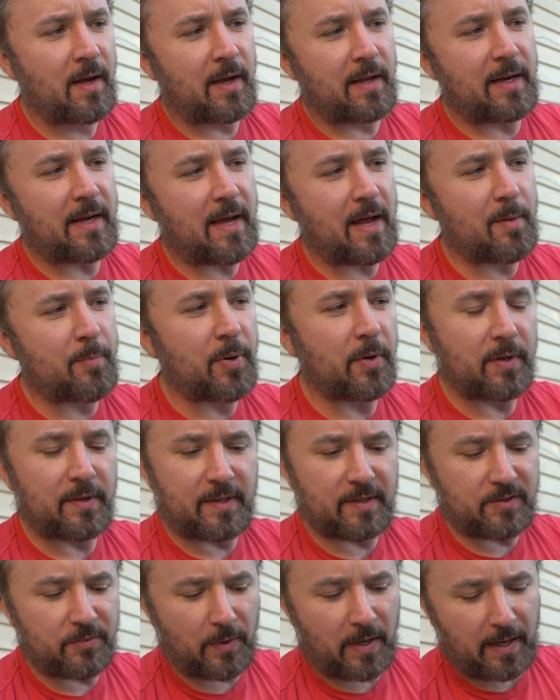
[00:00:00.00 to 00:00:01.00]
And you kind of put it
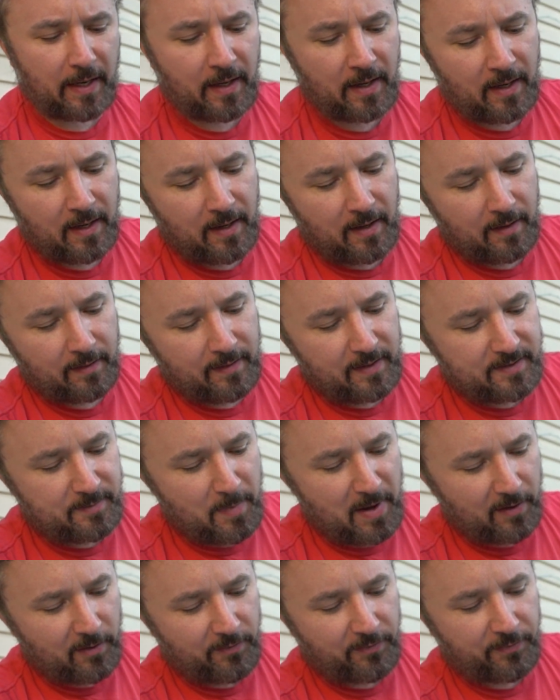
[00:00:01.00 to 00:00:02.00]
this way, these metal